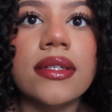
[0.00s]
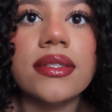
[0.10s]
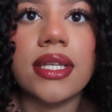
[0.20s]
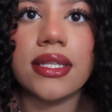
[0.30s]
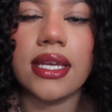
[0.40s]

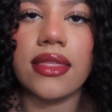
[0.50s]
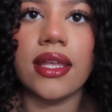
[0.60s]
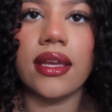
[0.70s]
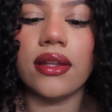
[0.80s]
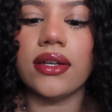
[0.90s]
since I
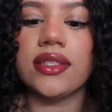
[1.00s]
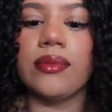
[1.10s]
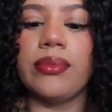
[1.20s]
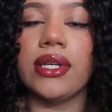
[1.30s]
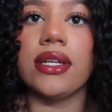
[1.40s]
think it looks a
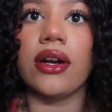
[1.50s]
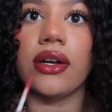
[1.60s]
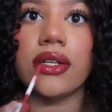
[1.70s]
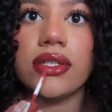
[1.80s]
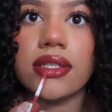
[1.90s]
bit harsh